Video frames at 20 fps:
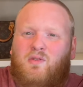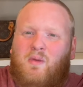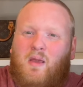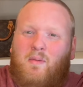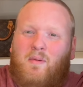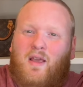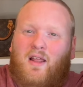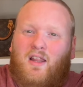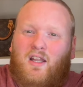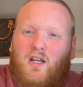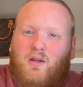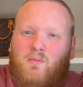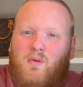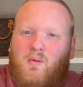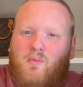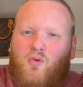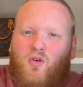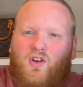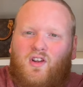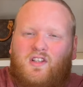may be a little bit
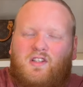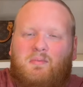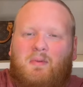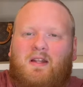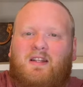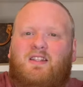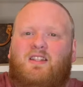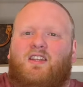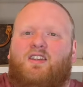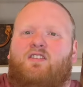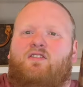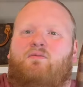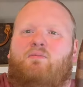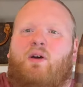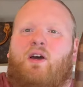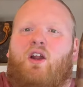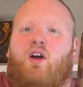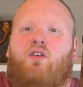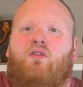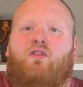more expensive,
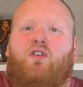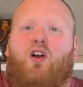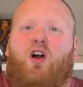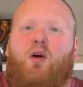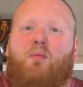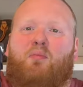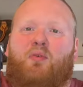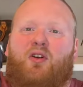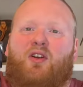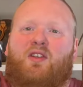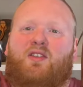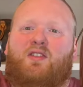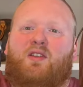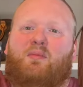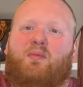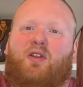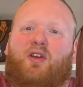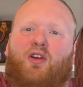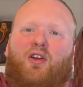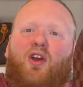but overall pretty
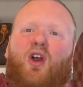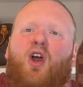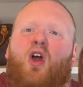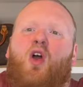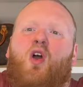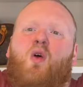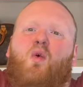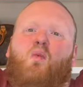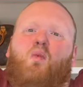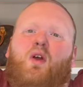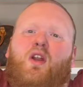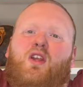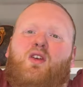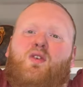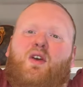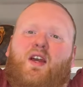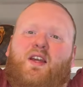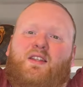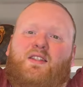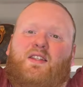similar. What do you
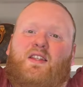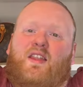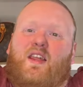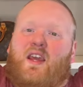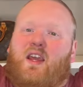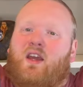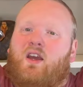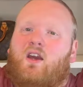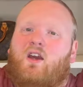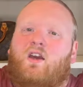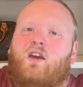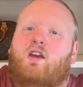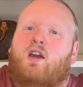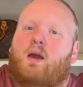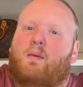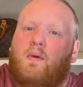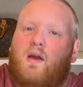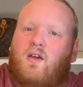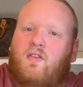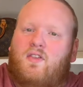guys think
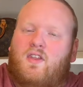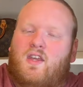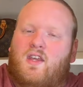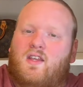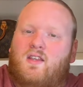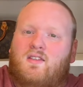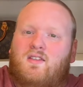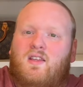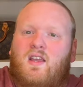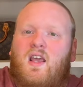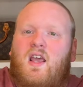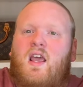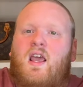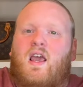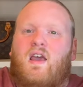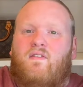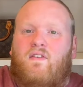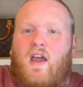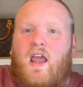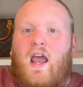about these?
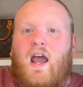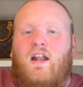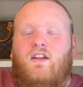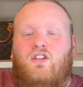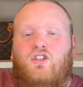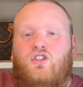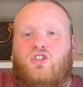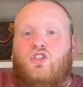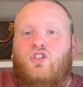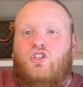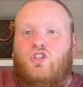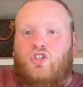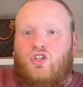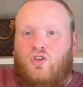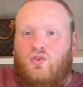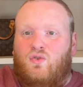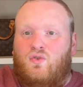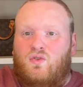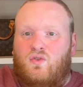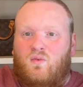If I had to
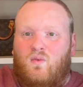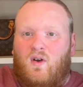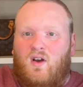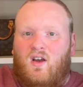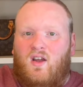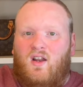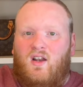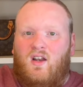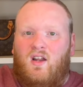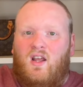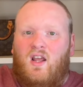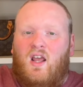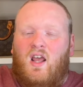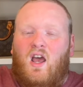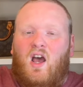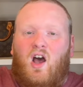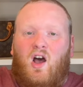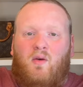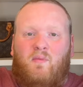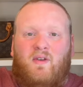choose one,
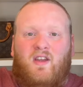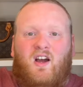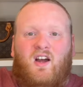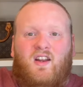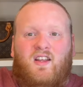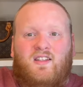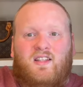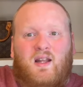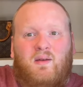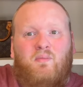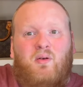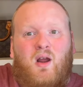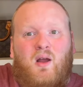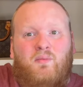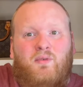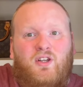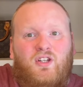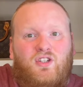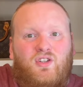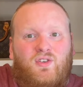I'll be honest, I'd
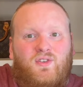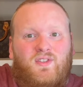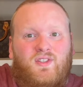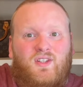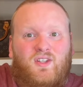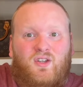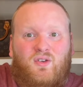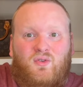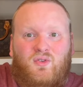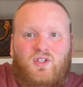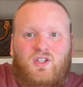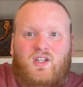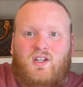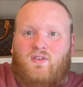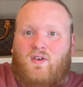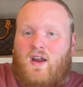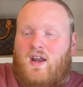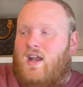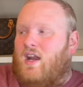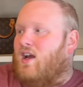probably choose the Gucci
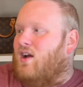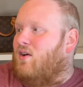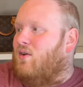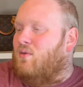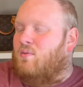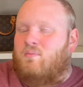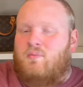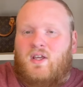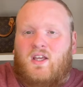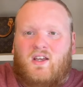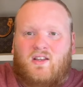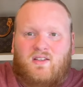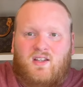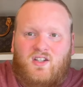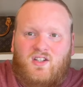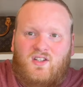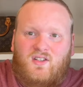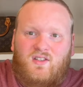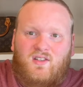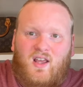right now because I
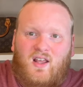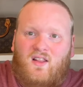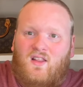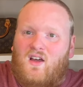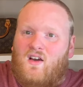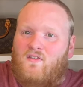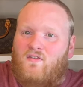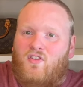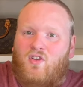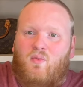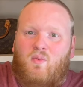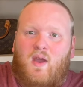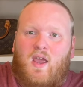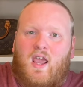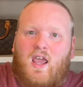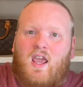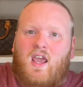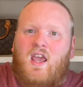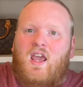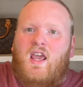just, I love the
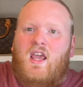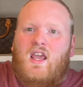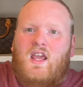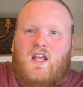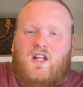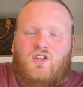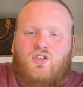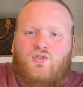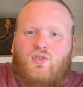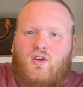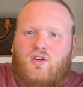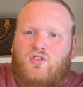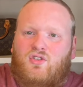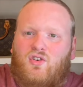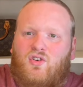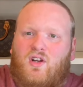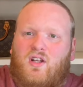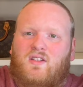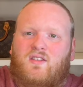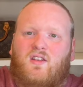way it's
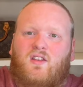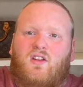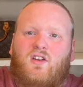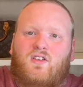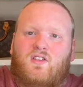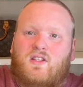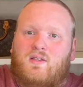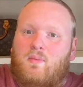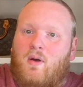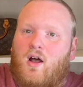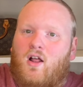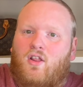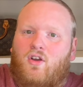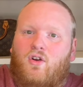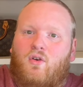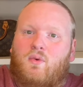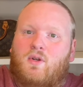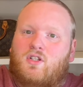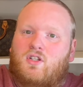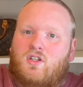structured. It's a little
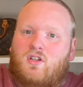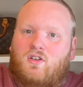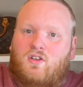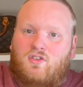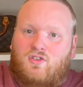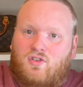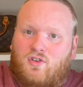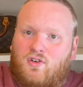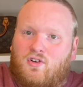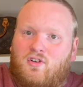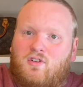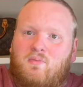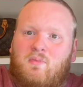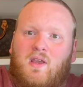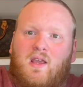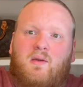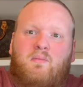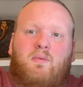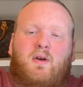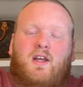smaller, which concerned
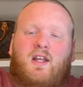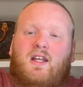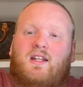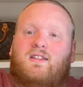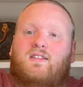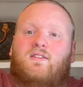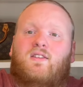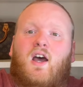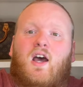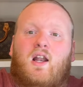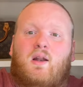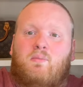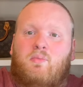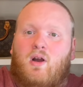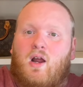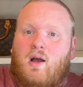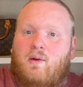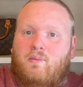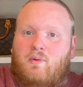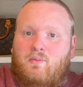me, but it's not a
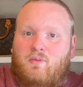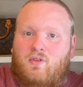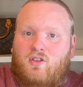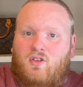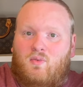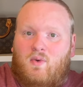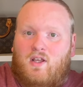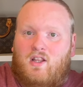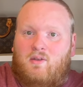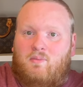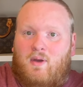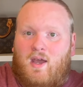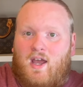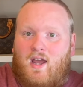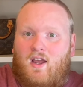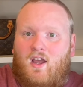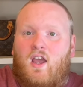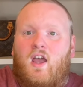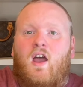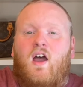problem with the way the
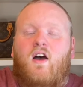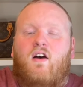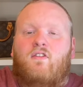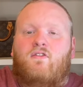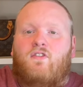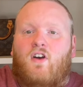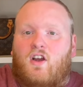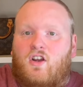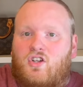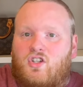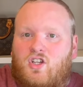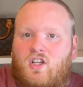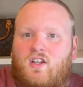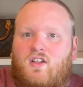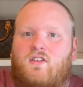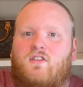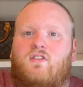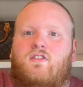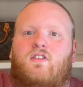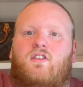bag
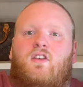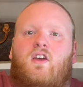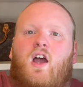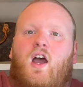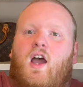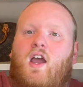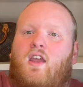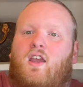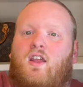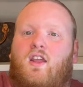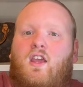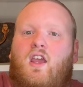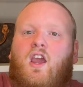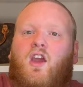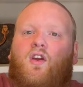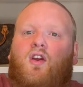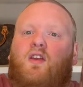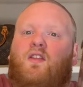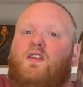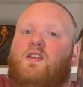functions. I can
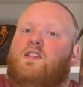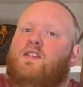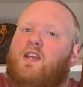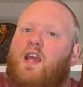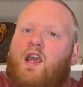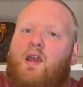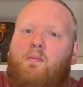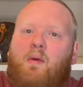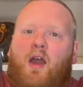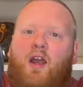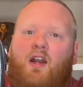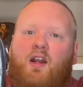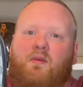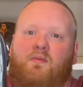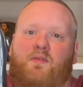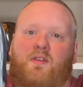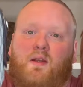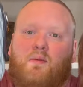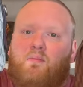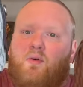carry the same
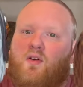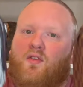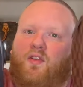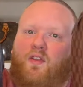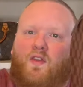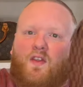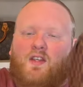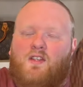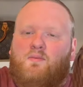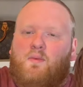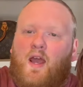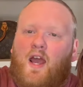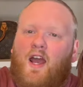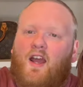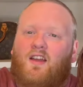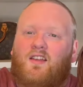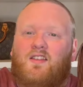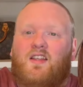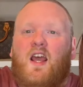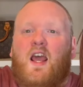items in both of these
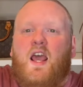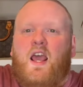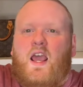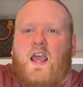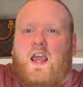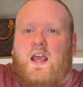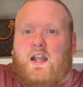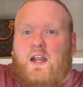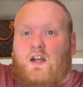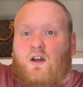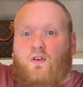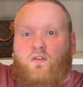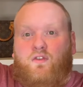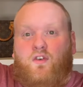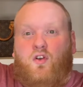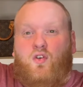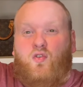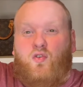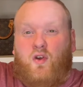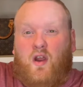bags, and I don't
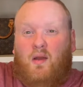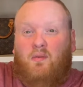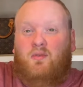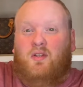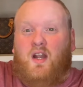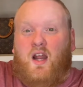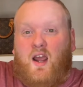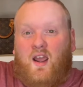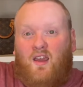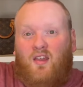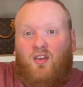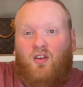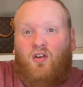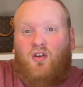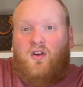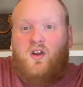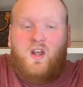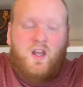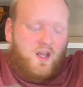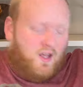feel cramped in
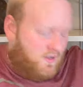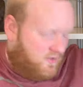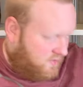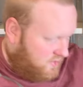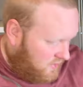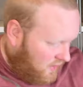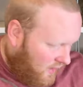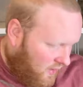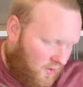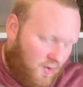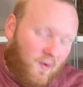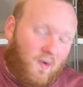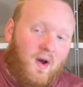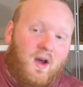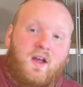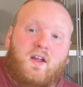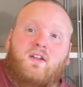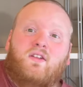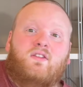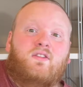either. So
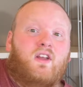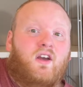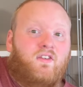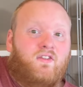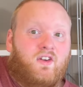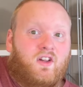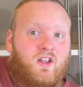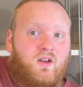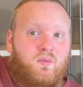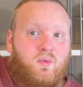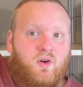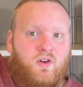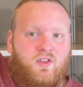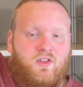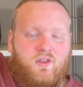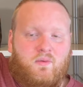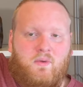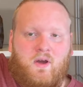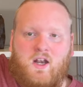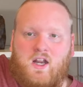definitely worth
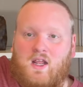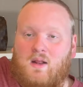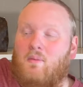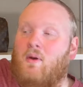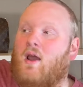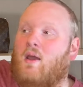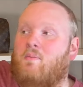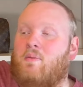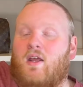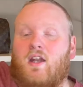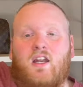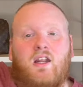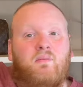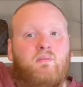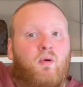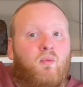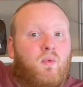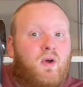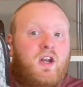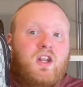the money in my opinion,
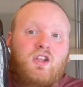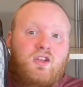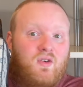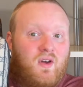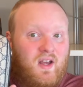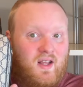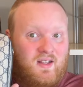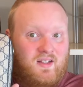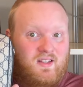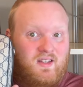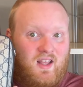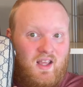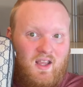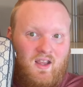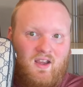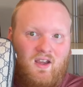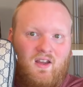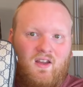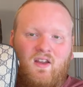but what do you guys think?